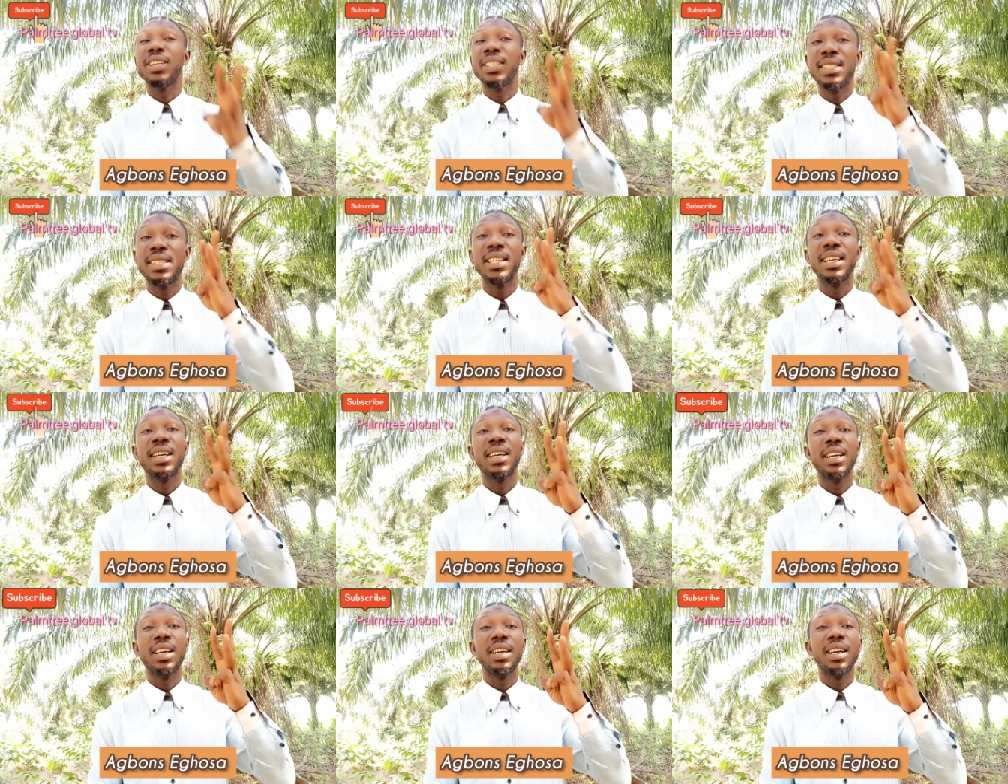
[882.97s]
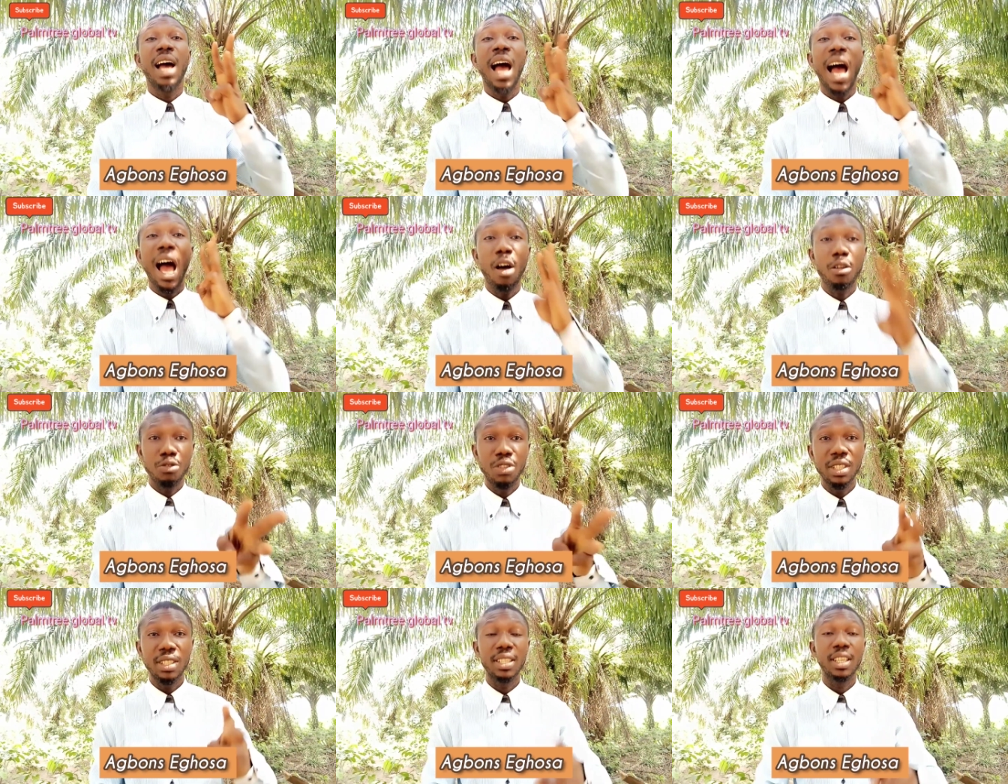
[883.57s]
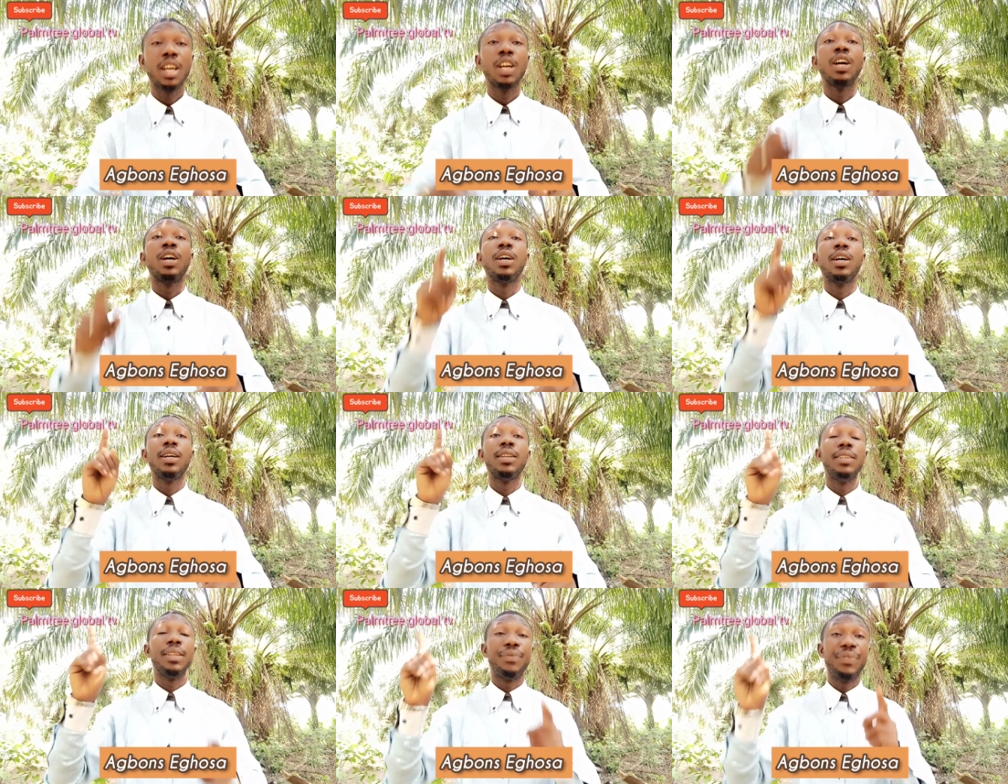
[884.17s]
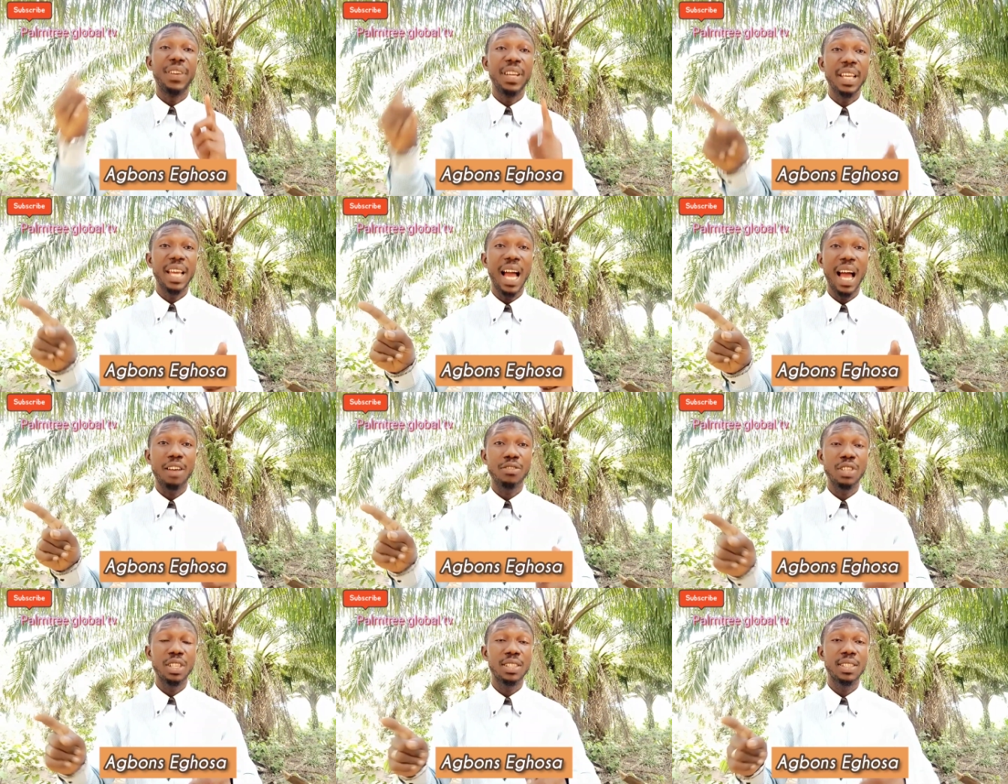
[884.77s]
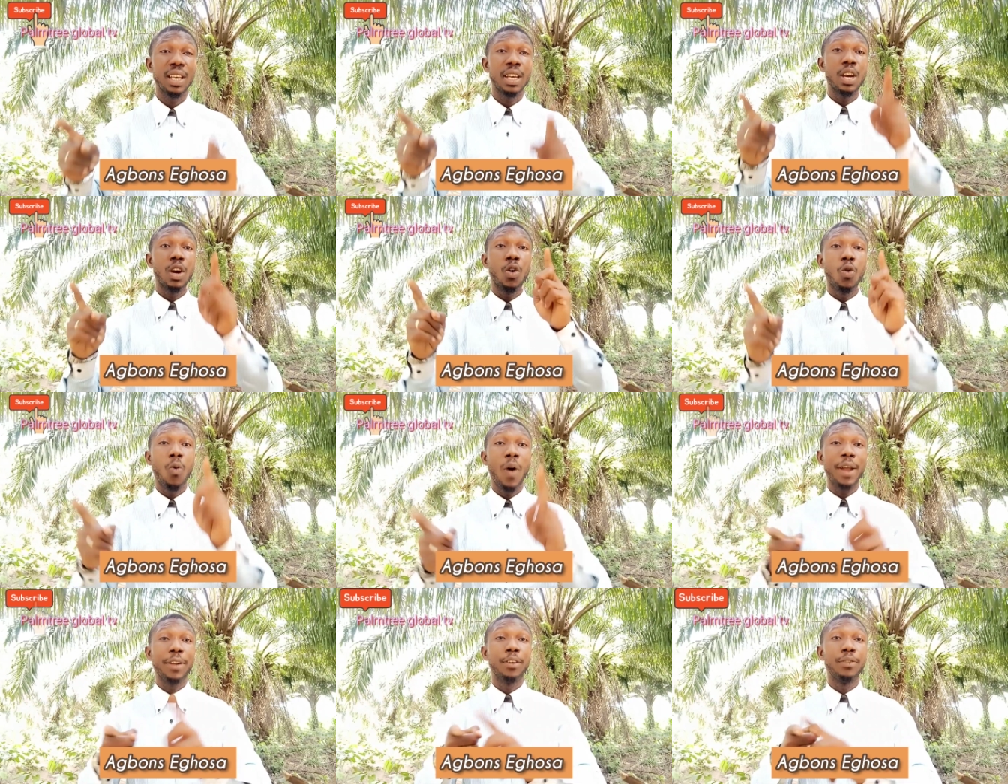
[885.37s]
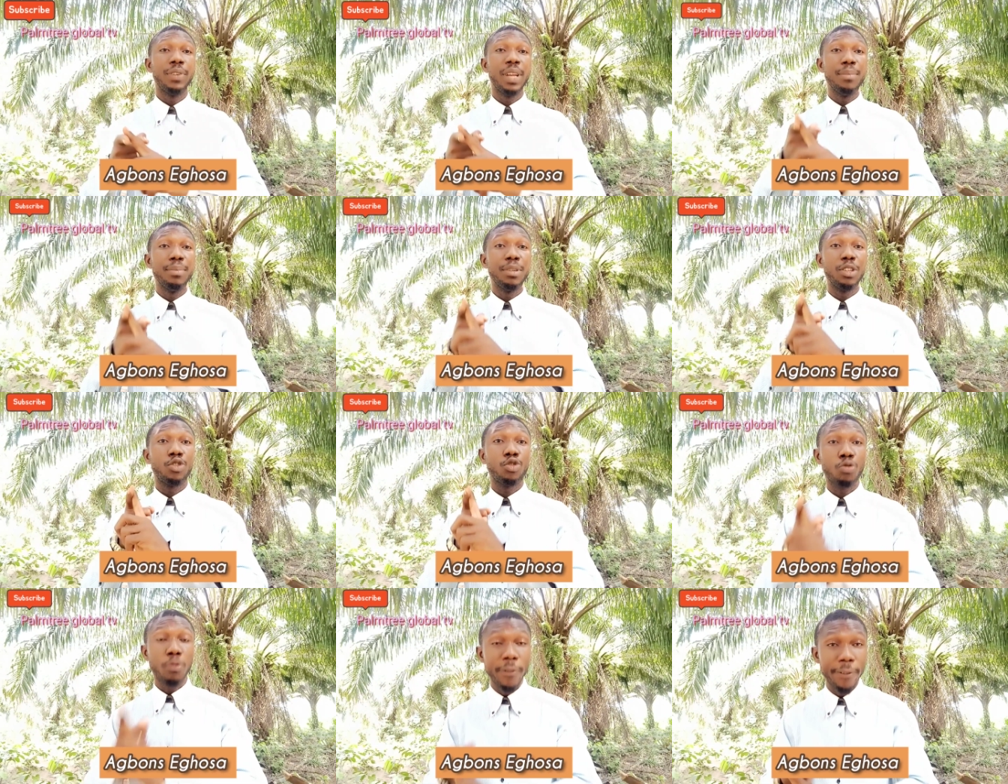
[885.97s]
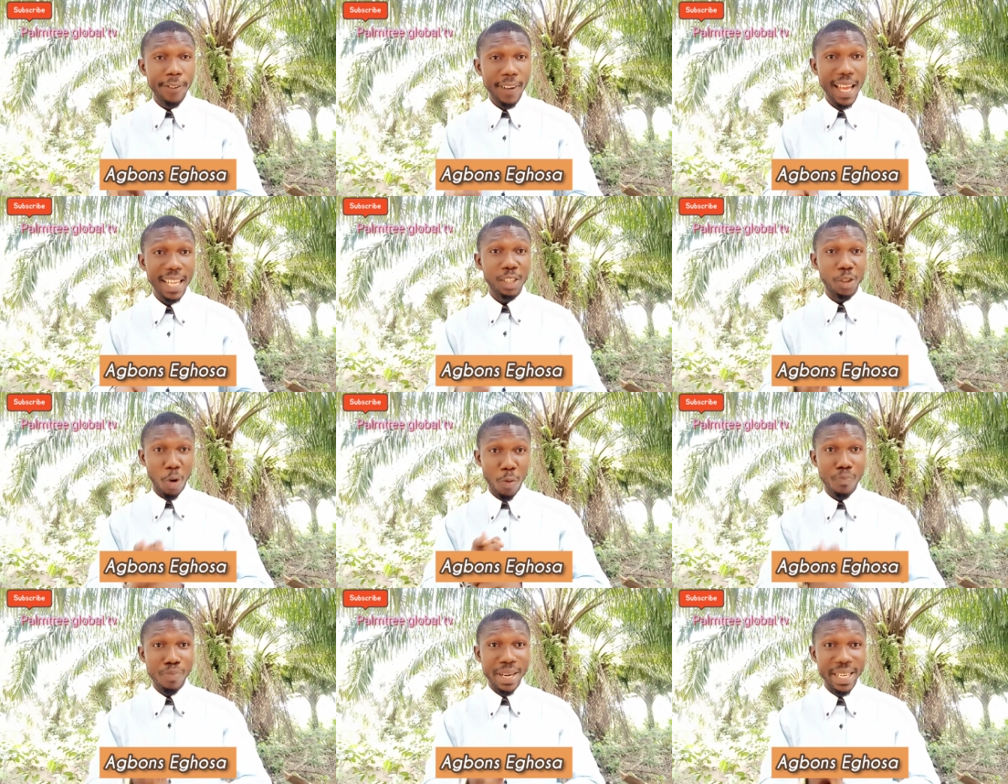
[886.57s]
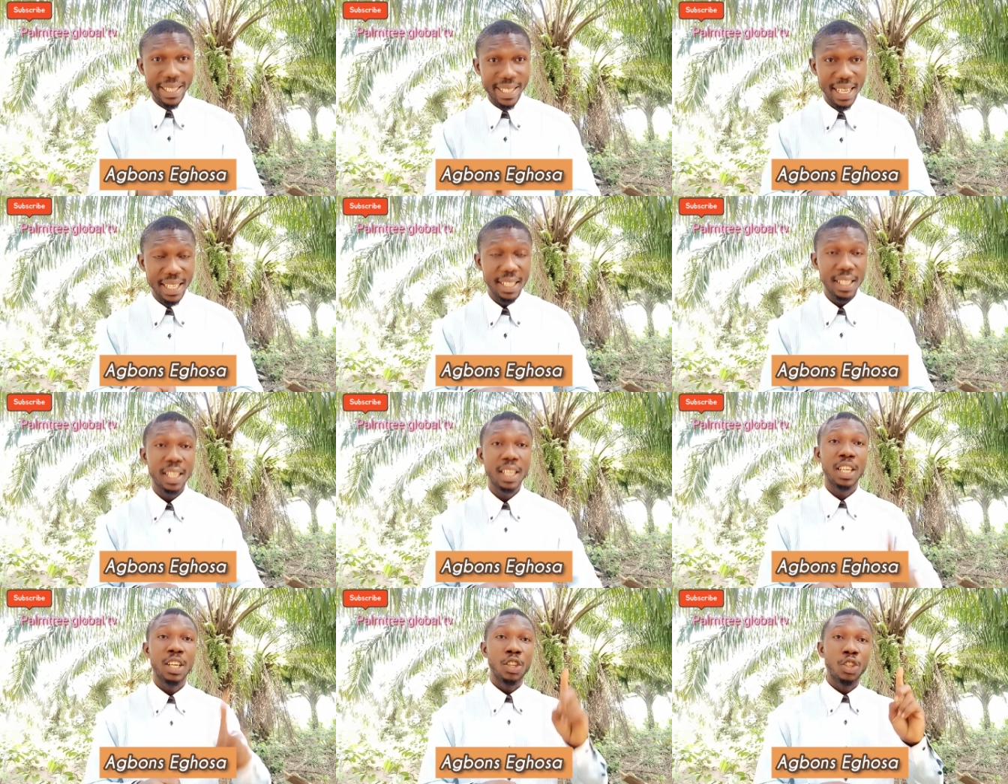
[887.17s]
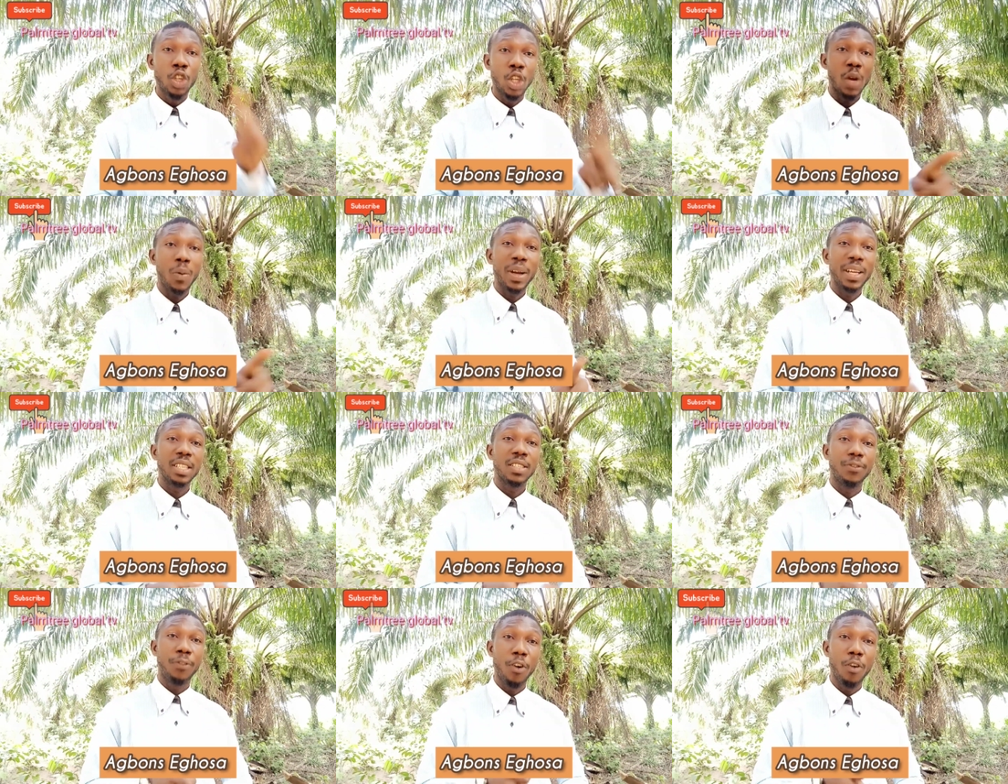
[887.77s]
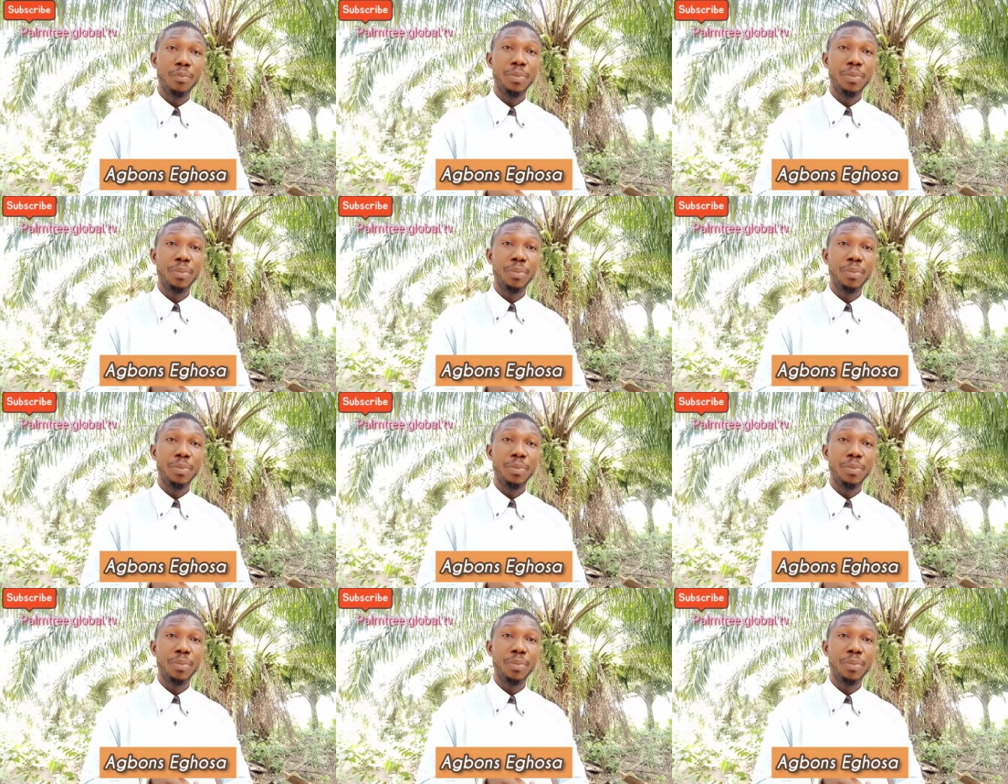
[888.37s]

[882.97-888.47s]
I went to see the proof. The persons have gotten three houses.